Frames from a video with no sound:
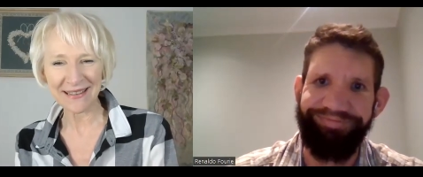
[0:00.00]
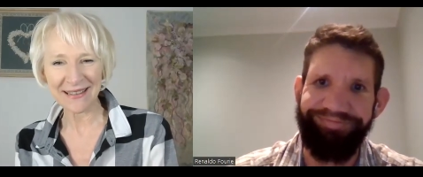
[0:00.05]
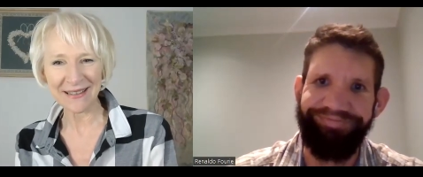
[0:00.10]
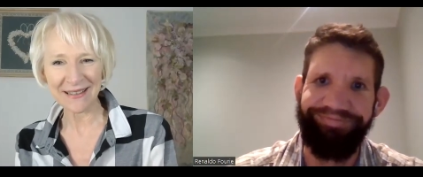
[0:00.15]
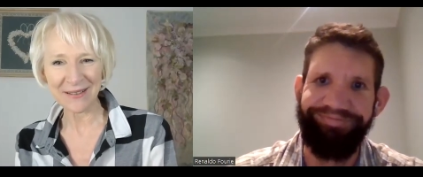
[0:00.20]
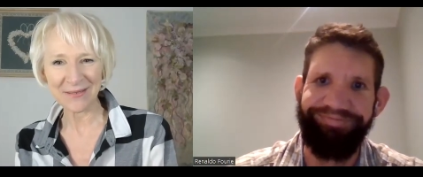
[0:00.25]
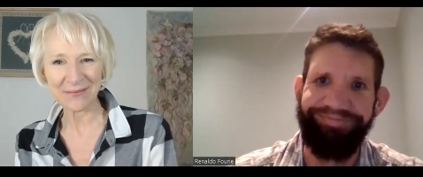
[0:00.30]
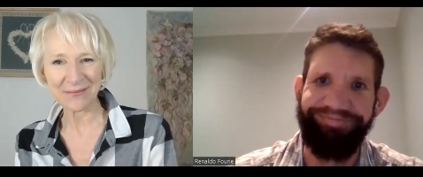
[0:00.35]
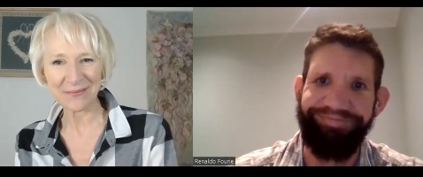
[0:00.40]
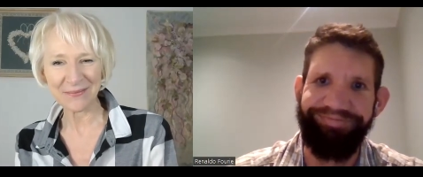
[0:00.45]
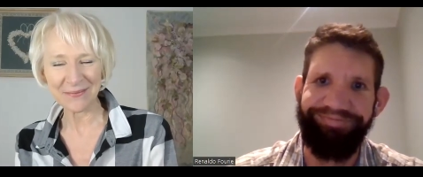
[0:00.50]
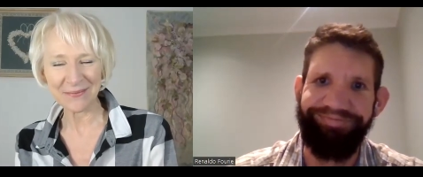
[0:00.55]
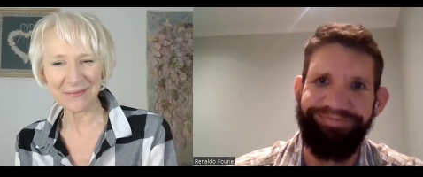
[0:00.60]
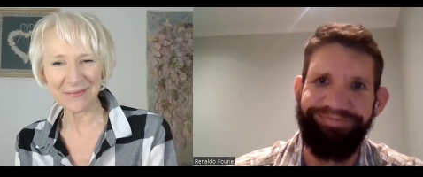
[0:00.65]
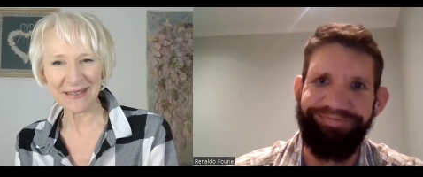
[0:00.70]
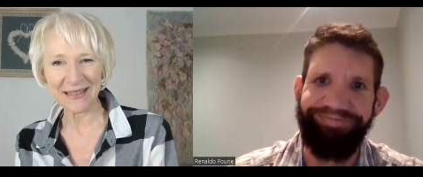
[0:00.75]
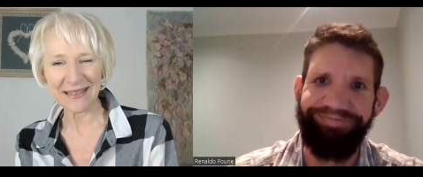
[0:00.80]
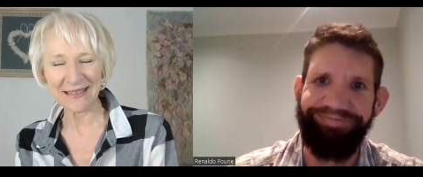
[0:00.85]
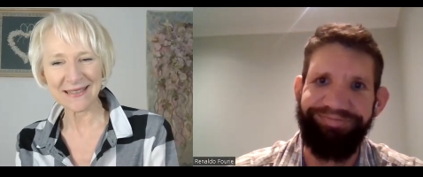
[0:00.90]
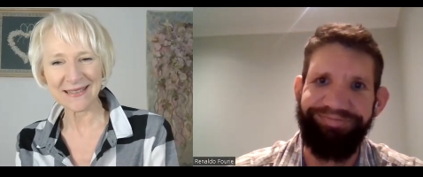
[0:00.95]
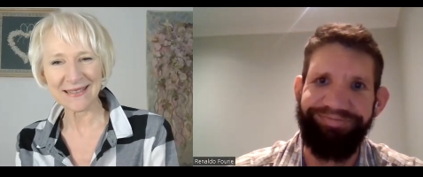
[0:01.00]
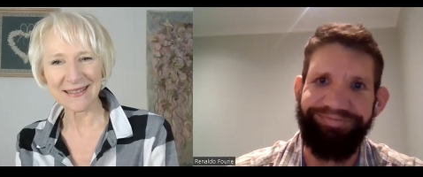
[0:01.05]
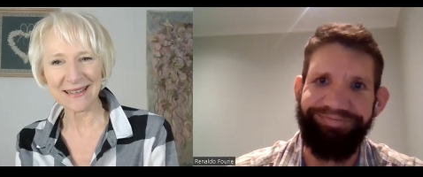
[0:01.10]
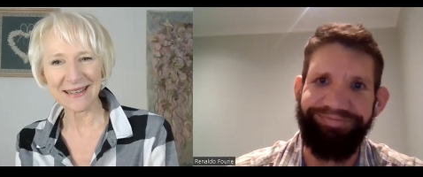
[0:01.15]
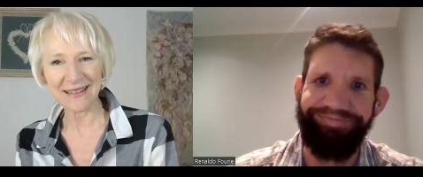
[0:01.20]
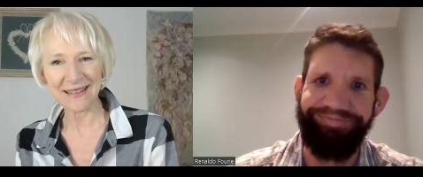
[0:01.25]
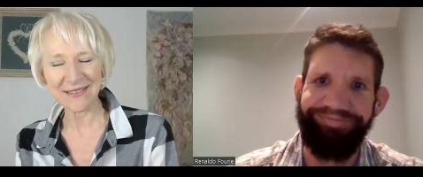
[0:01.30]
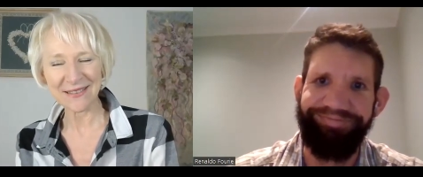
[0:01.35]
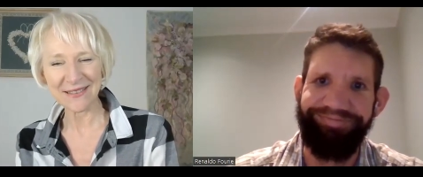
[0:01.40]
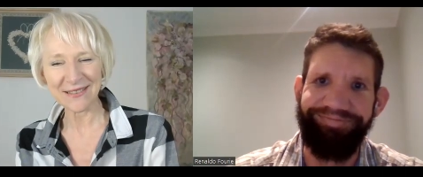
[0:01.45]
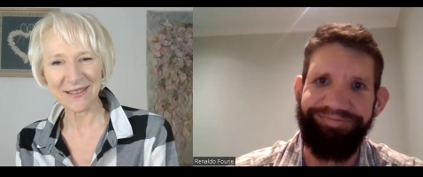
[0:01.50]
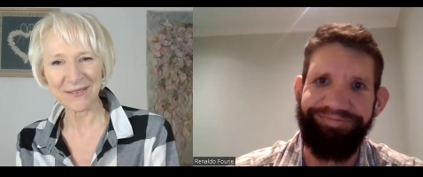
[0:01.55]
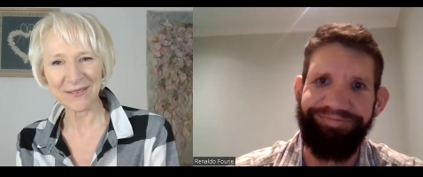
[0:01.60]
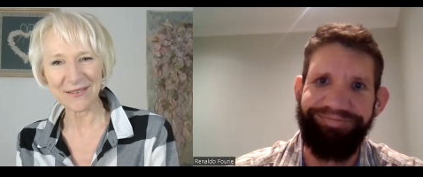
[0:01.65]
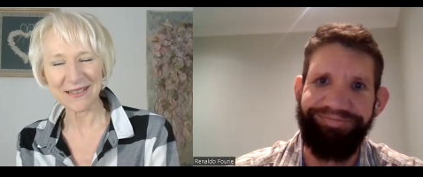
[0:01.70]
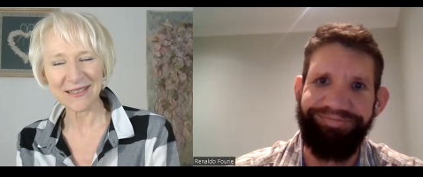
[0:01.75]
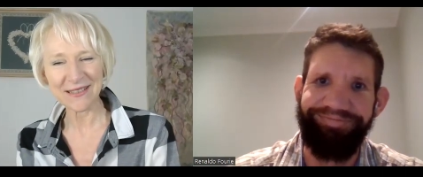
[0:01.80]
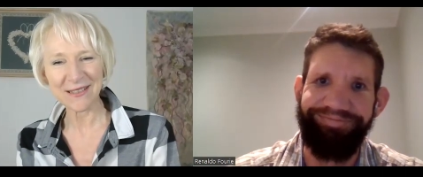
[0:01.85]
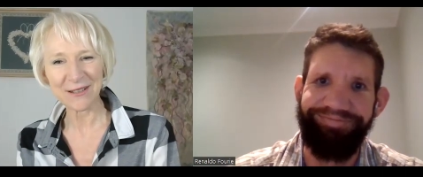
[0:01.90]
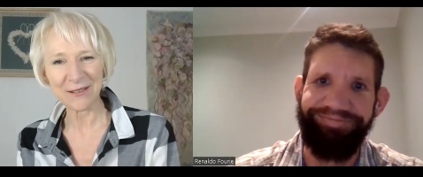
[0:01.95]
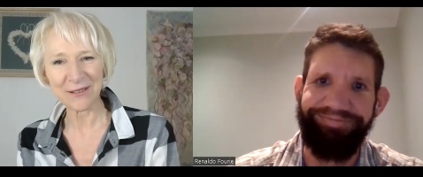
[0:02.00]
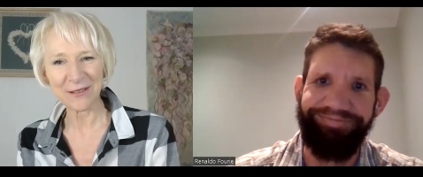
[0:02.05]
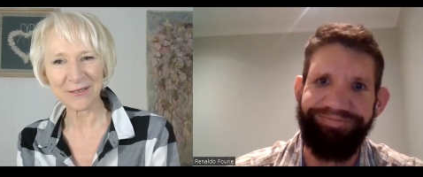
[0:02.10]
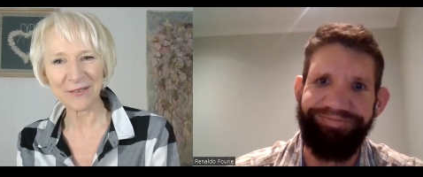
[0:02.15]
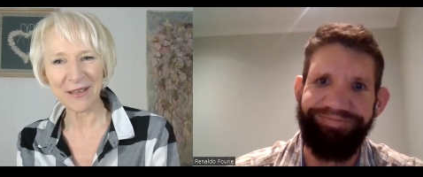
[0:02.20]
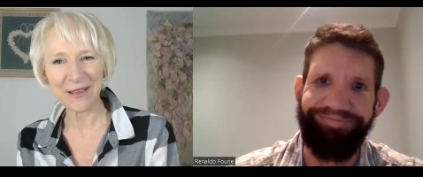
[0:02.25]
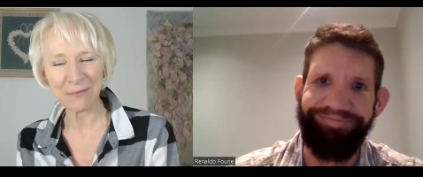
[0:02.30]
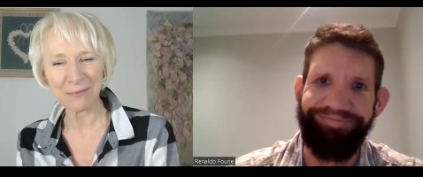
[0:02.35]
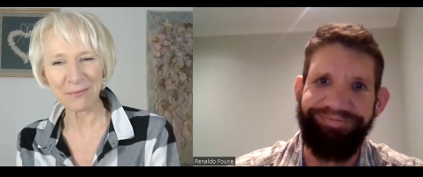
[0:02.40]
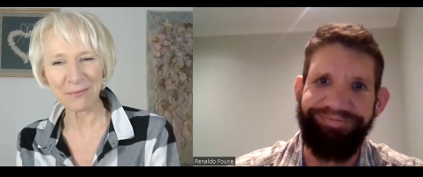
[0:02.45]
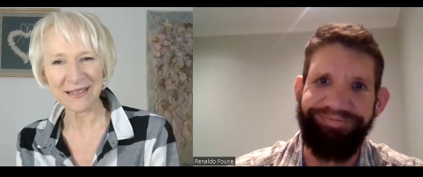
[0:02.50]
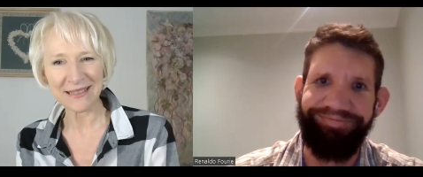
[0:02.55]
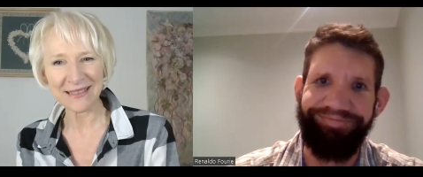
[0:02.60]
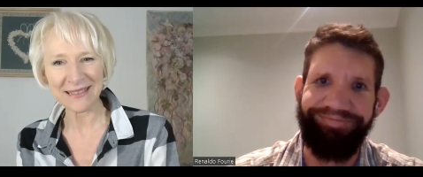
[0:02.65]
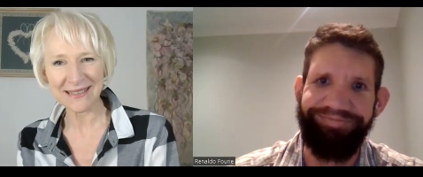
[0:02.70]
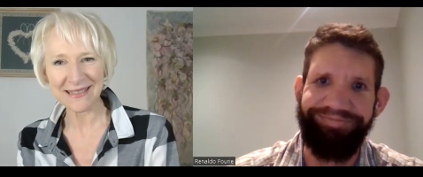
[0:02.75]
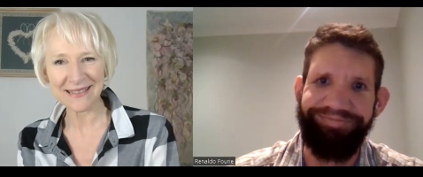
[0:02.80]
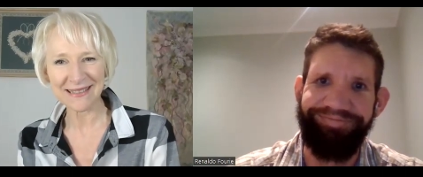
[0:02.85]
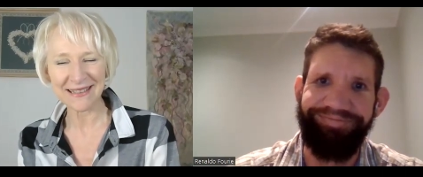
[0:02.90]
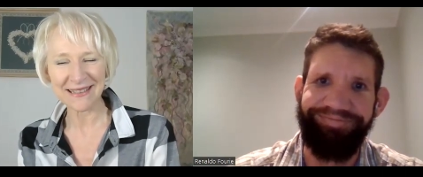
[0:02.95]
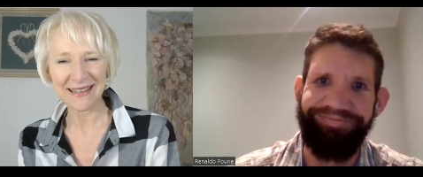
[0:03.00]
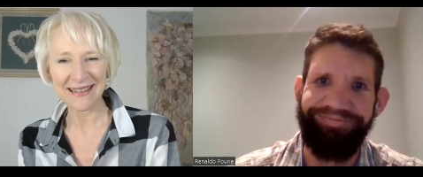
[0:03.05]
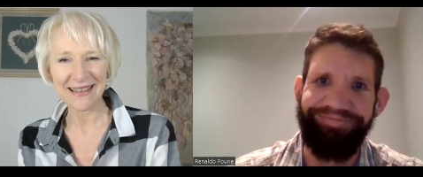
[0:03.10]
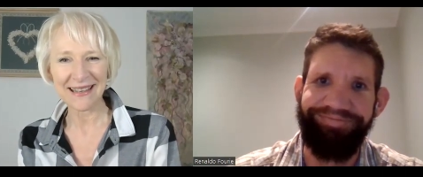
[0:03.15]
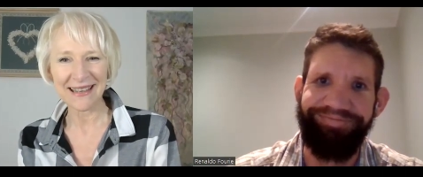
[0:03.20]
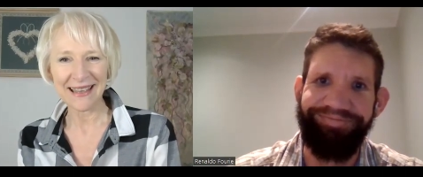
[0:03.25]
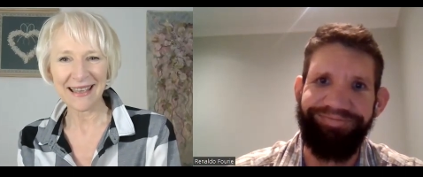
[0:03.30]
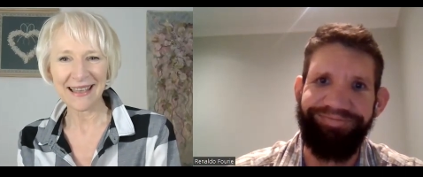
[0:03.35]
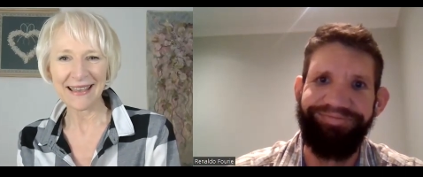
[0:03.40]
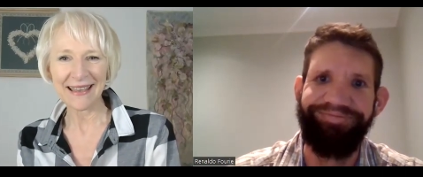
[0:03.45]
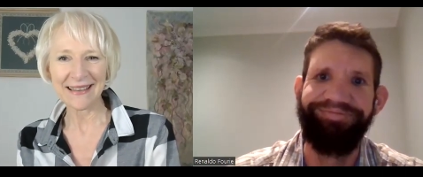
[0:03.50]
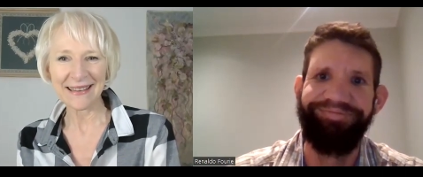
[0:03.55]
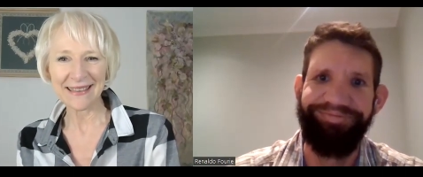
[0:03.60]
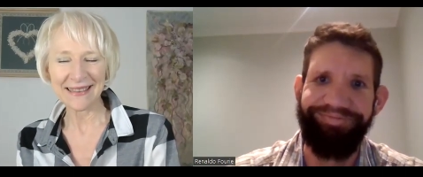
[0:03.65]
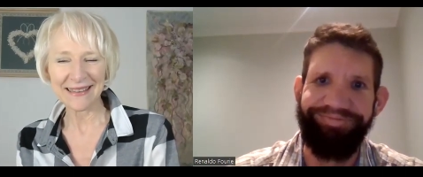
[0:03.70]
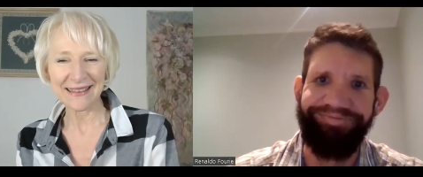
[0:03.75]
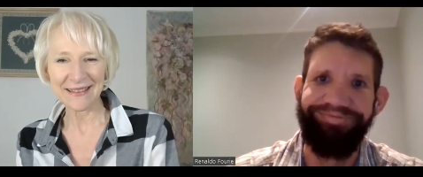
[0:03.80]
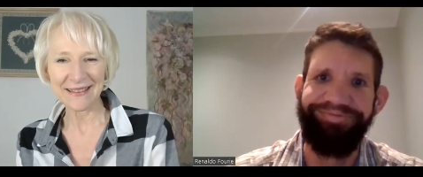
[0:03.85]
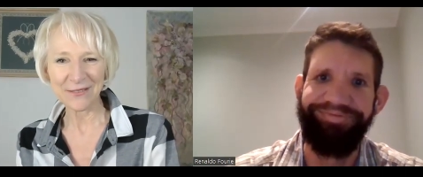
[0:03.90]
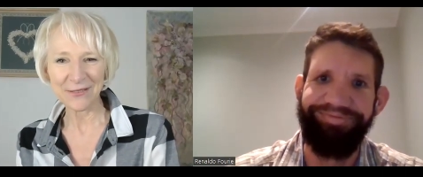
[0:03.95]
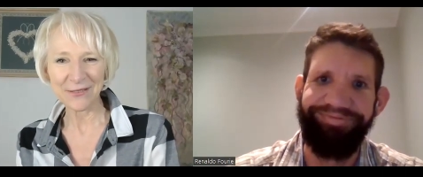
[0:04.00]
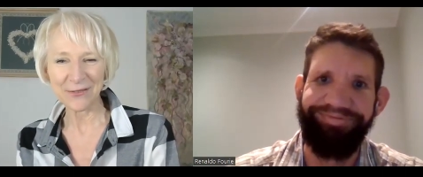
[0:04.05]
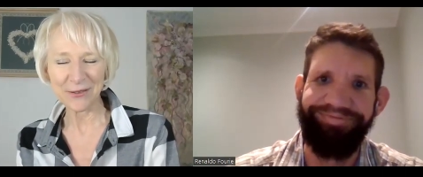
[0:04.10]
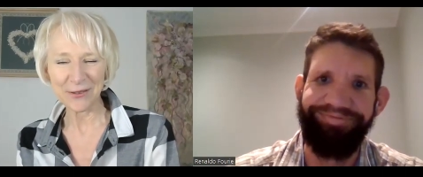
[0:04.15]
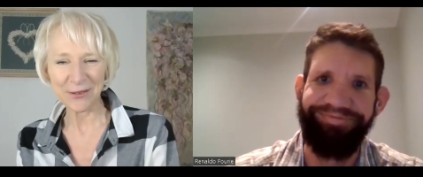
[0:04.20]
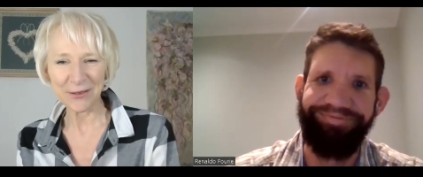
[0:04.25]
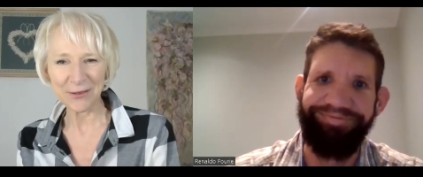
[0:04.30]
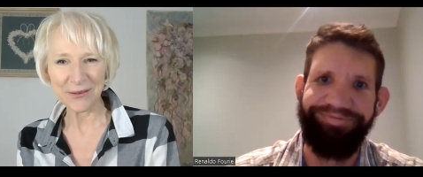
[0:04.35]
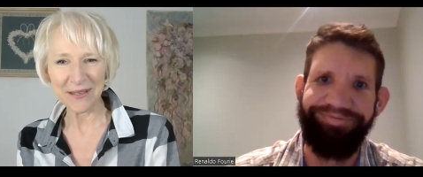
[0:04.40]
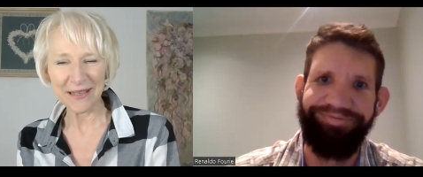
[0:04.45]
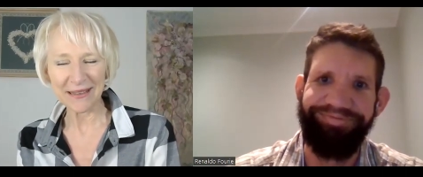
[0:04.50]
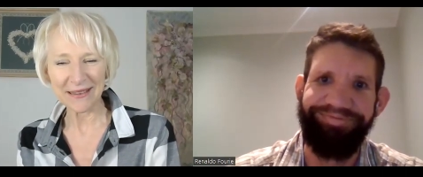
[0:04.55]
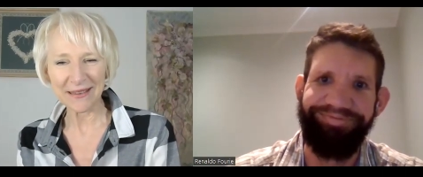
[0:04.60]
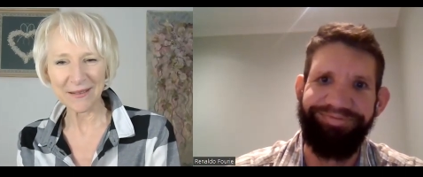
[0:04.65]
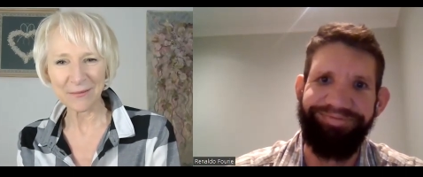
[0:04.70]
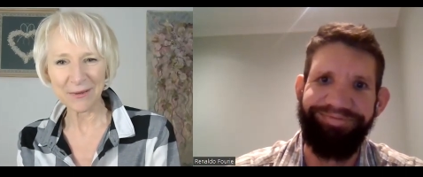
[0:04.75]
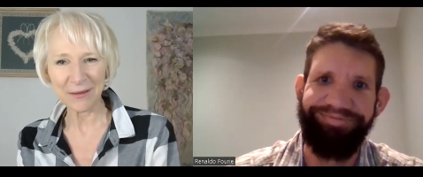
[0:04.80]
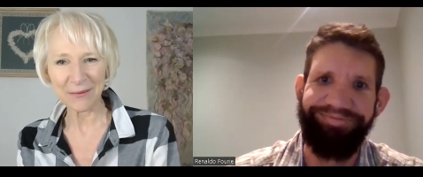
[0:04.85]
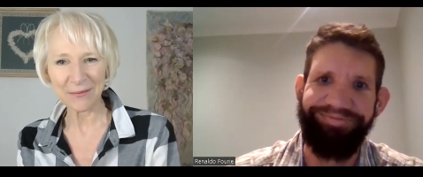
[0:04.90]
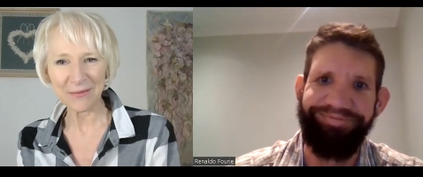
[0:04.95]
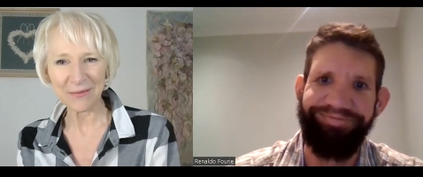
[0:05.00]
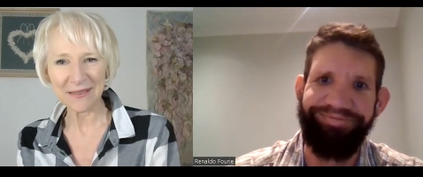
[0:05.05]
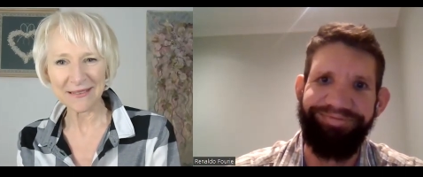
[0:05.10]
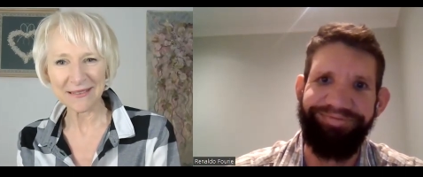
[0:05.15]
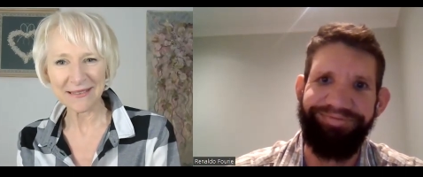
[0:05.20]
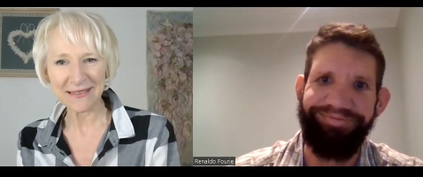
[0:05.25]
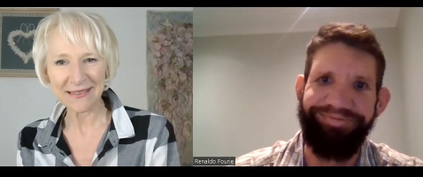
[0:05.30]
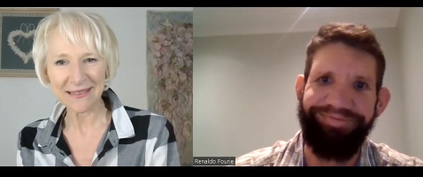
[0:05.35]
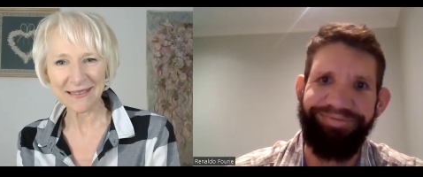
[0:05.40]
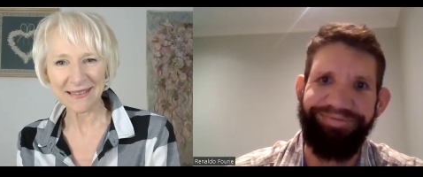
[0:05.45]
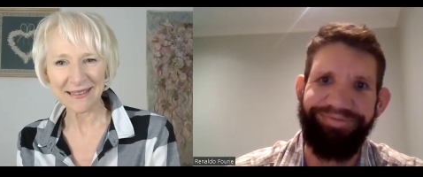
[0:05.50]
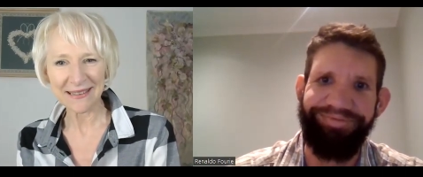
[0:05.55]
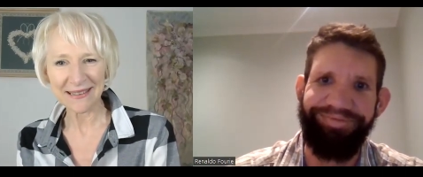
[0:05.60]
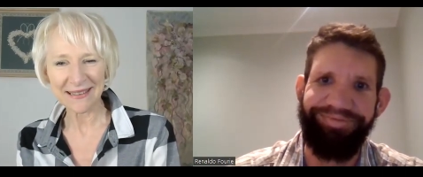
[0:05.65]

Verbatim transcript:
Speaker 1: Um, that's there, so there's a lot of happiness, I think, for you at the moment.